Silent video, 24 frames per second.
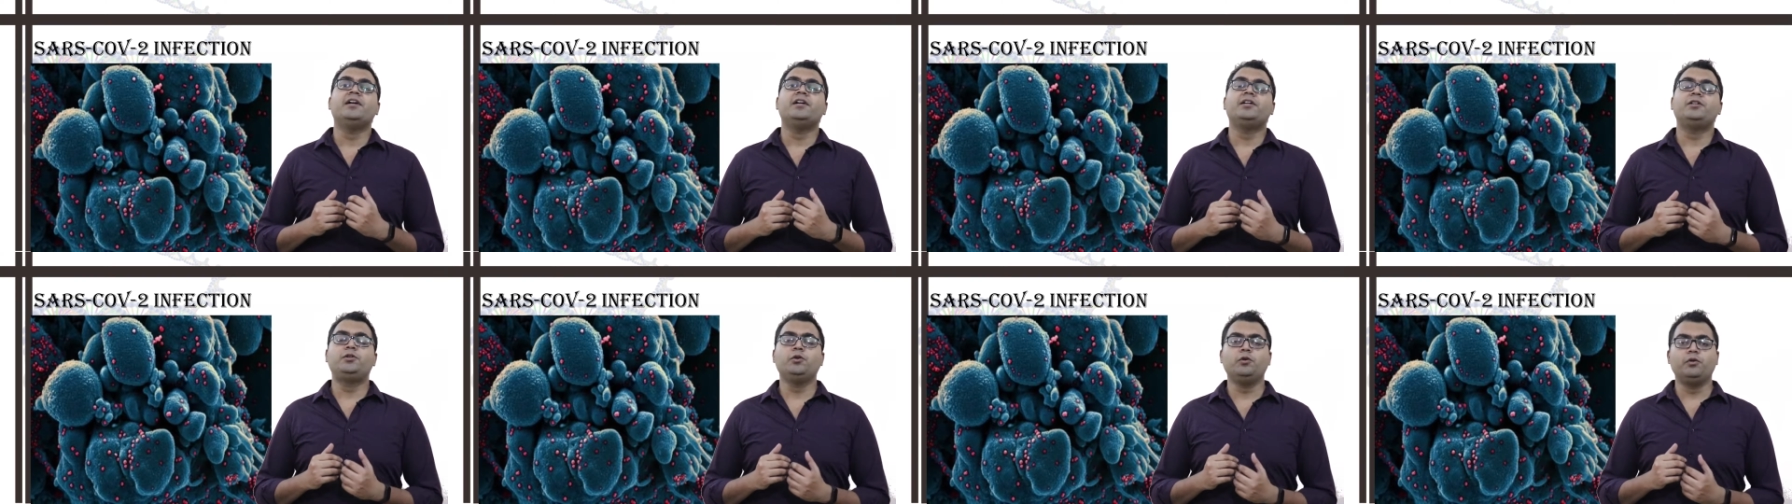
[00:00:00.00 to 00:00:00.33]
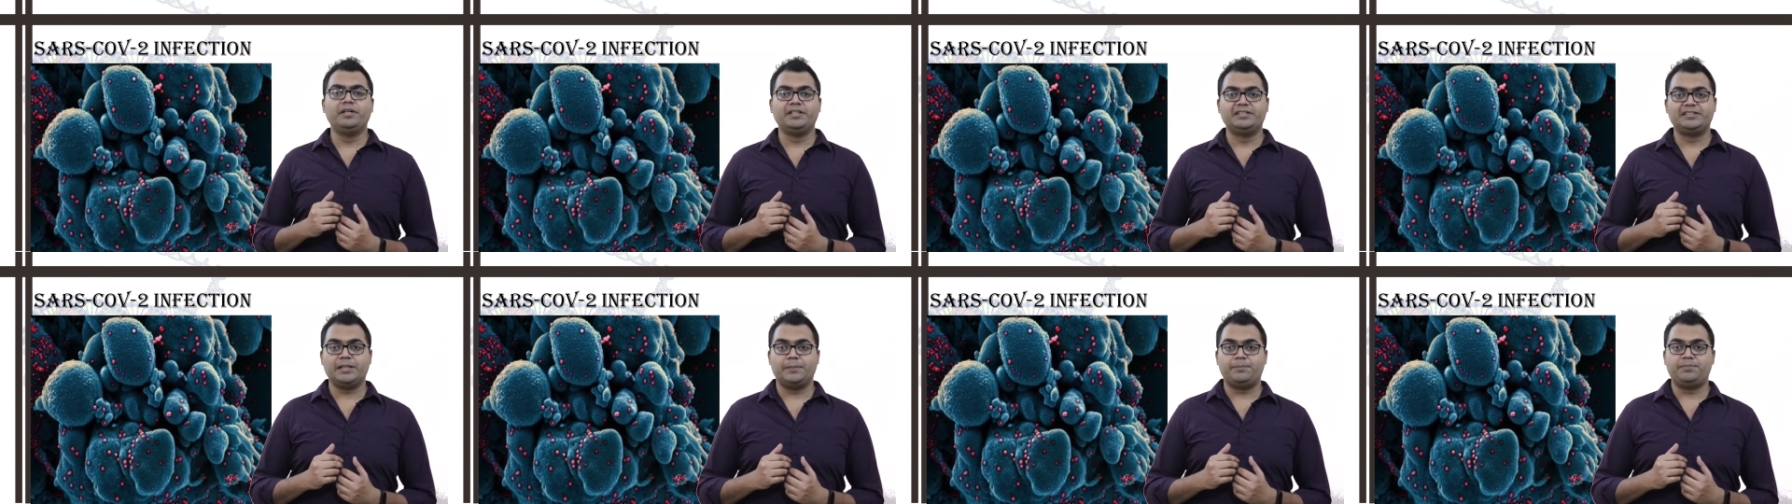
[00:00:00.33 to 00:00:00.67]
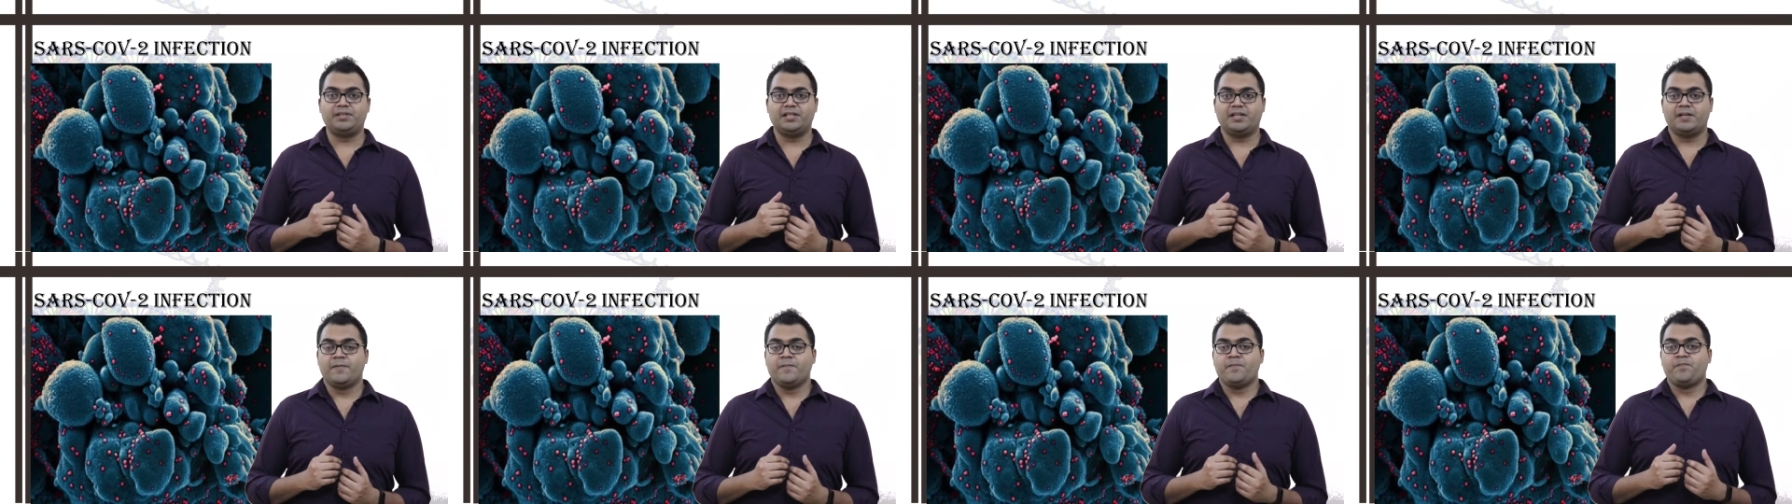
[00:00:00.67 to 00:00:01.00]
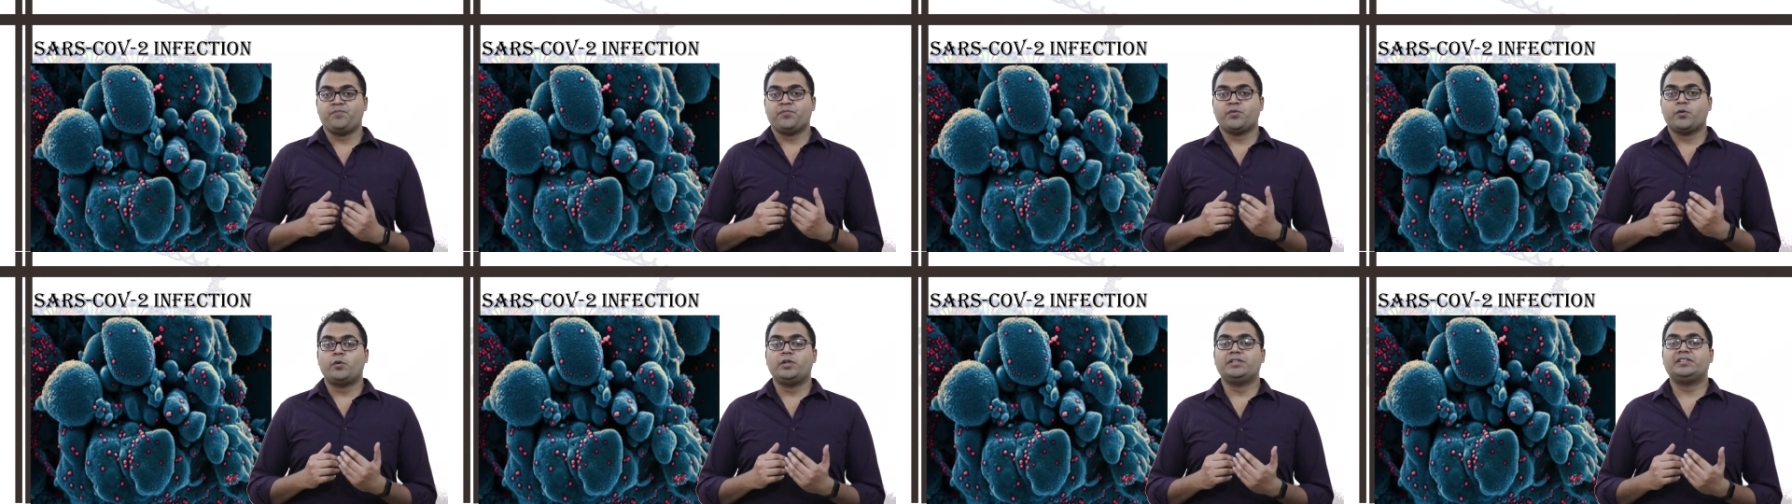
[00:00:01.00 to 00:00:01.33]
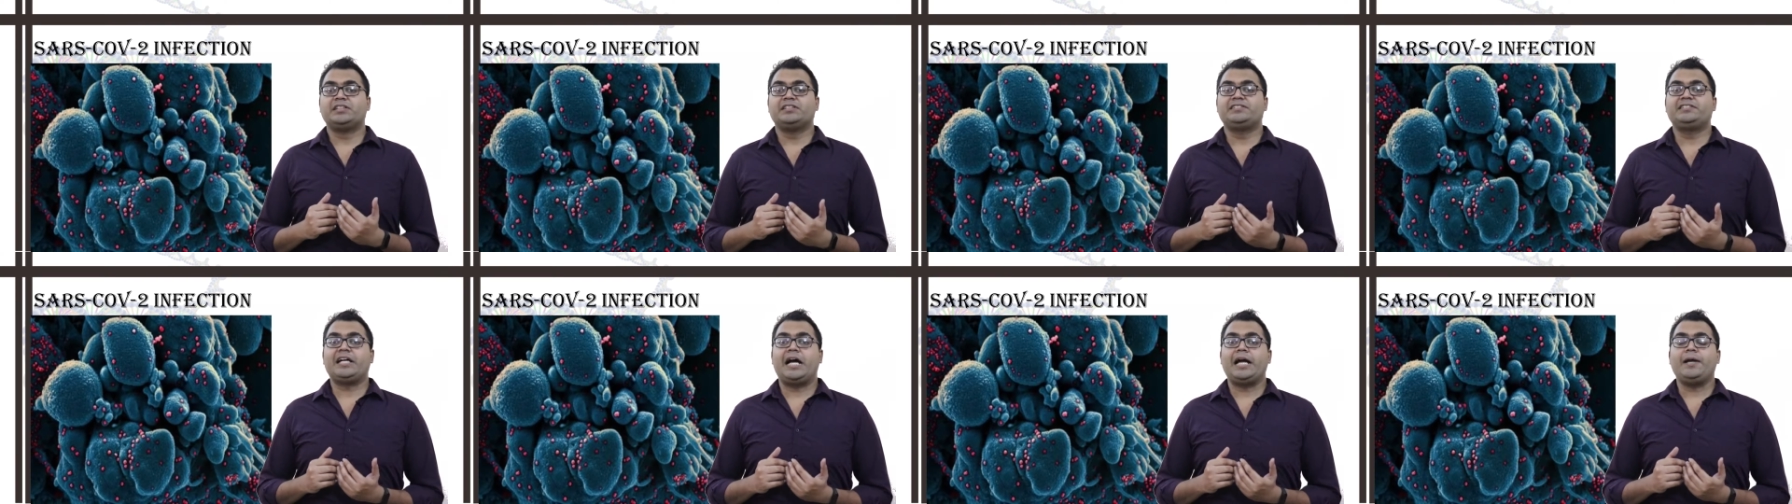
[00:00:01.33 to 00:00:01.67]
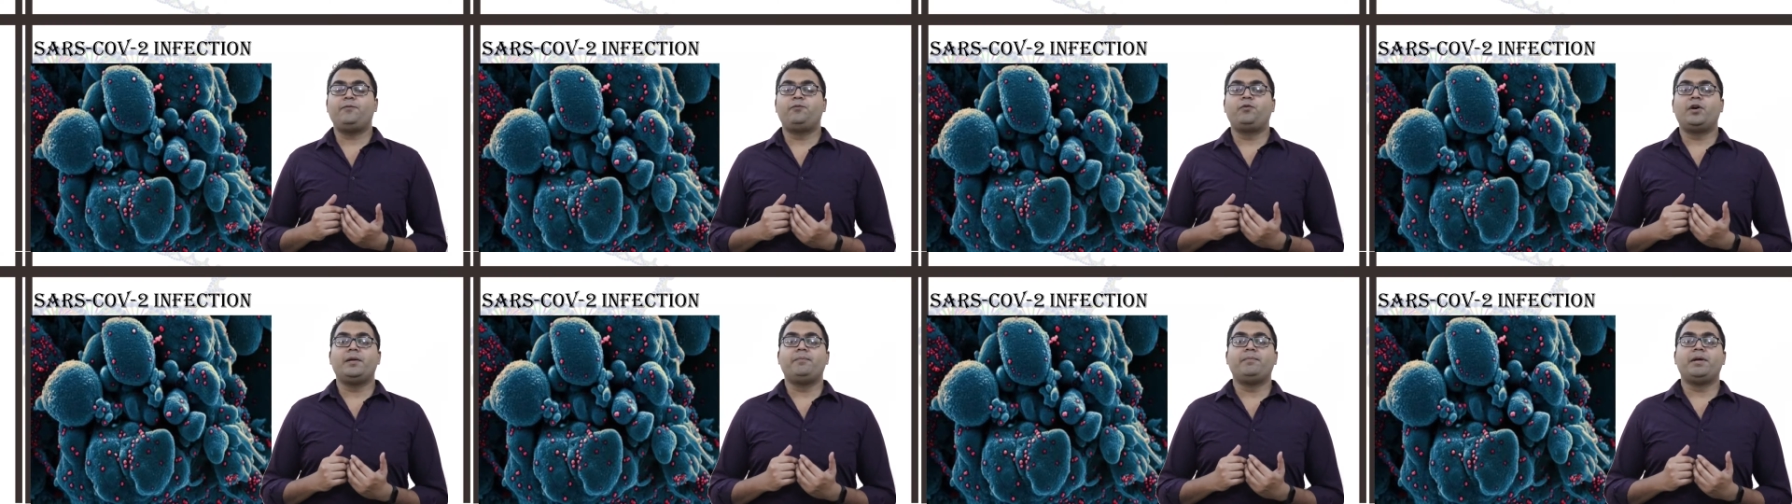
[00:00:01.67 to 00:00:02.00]
2 receptor, which is the
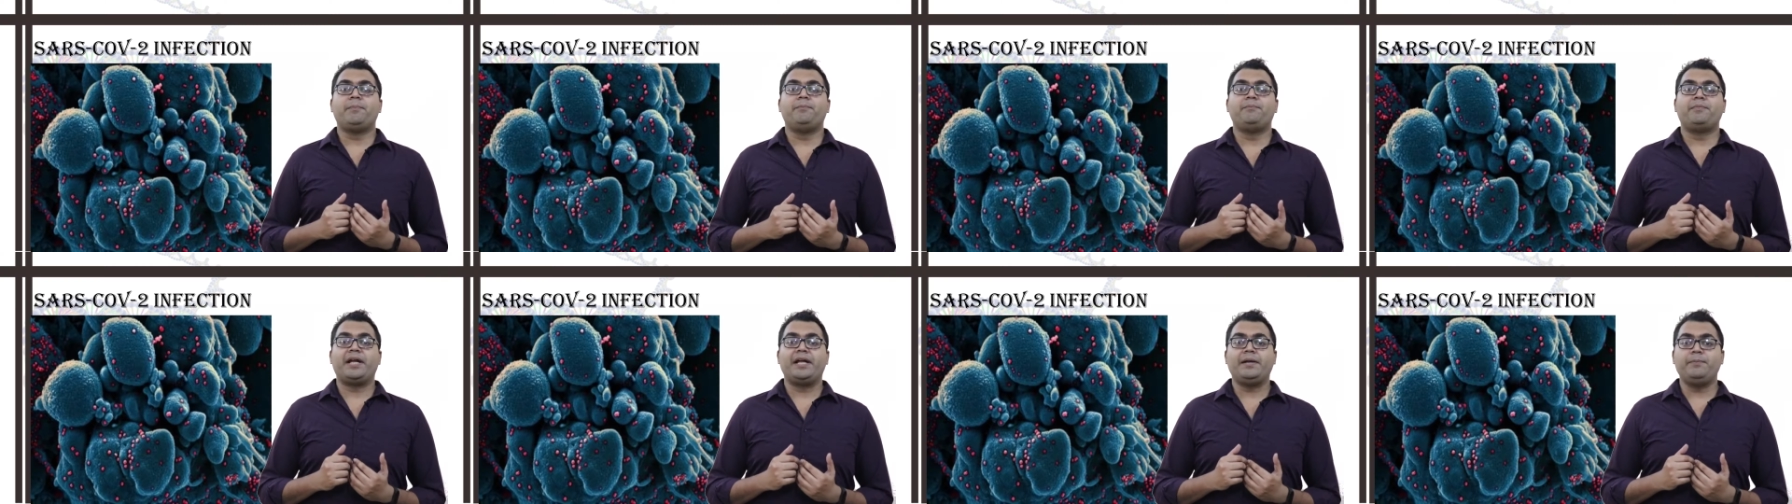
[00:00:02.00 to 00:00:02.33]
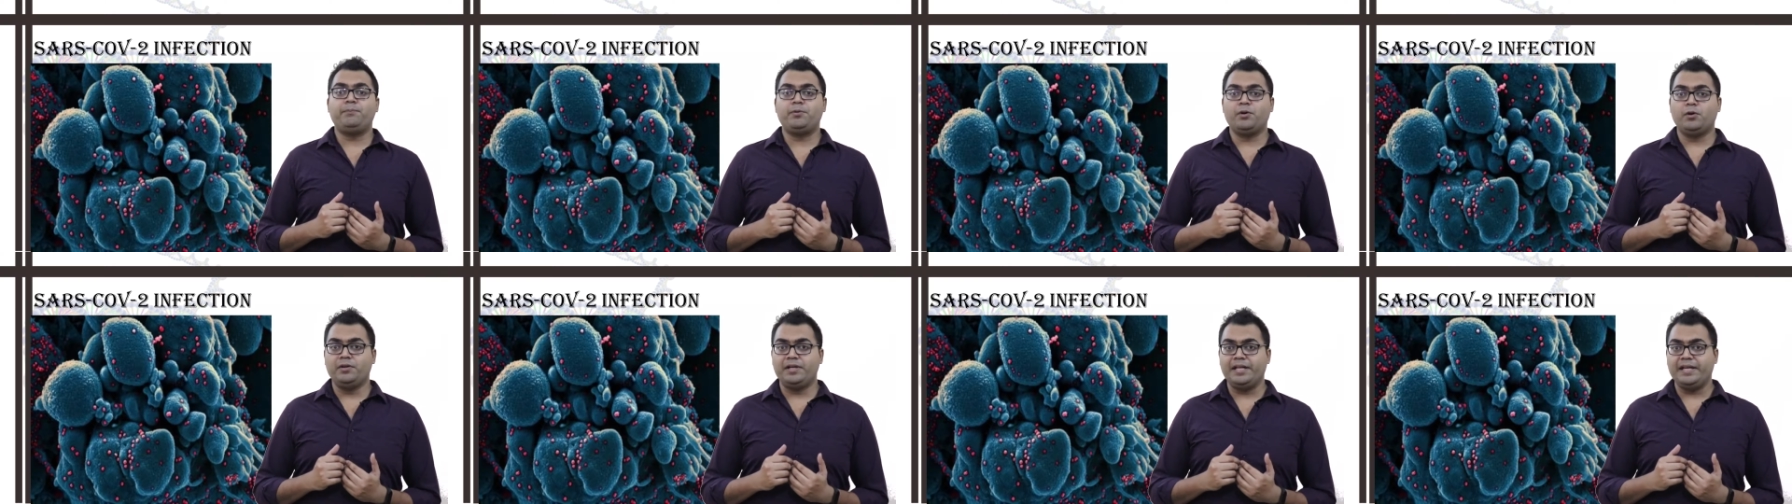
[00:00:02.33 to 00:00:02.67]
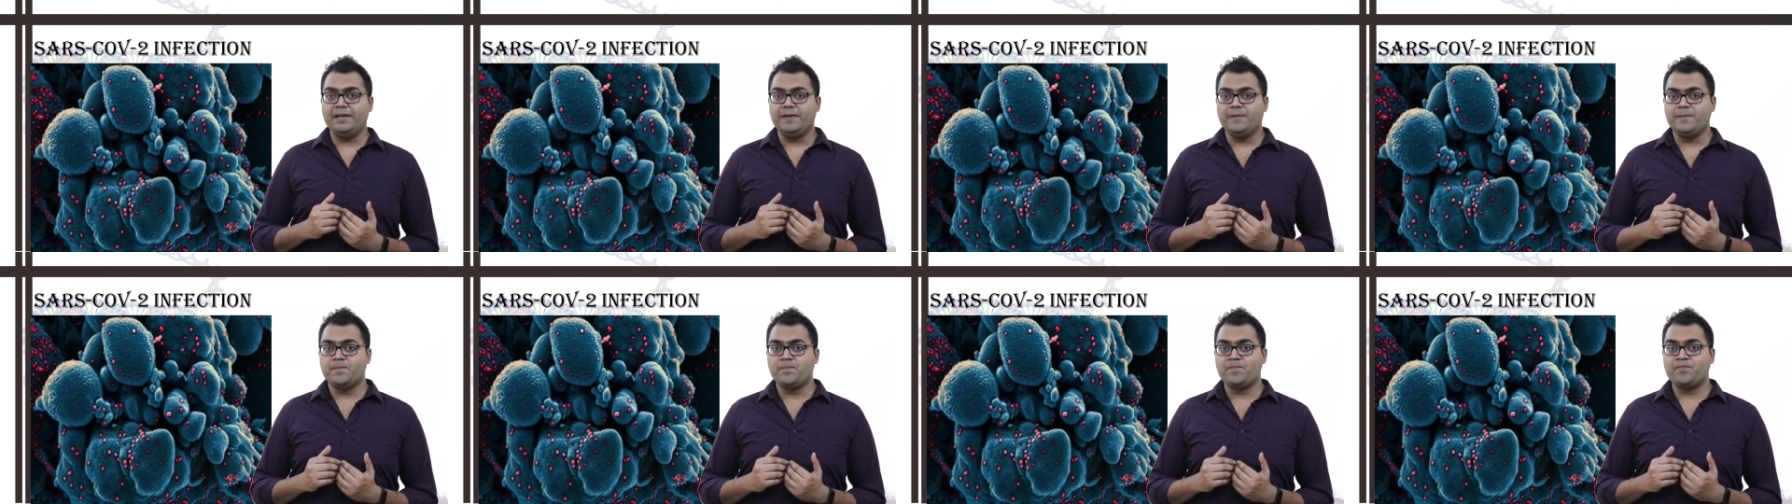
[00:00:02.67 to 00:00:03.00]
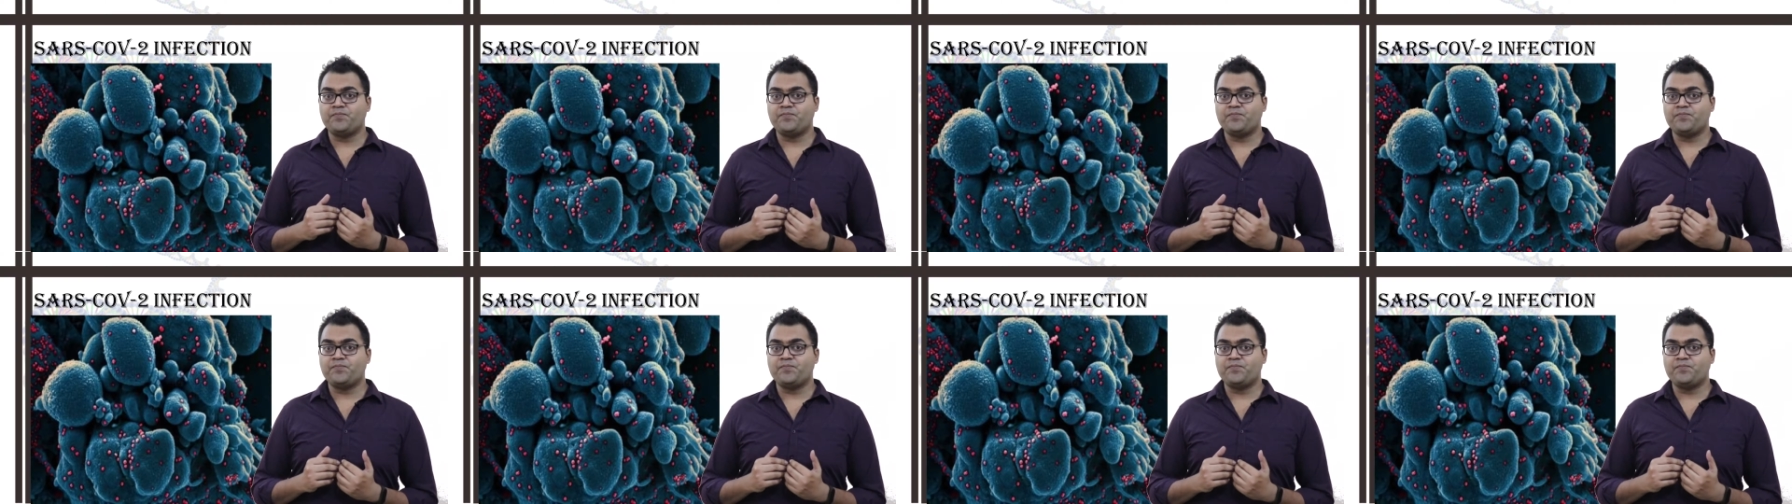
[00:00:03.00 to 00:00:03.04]
type 1 membrane protein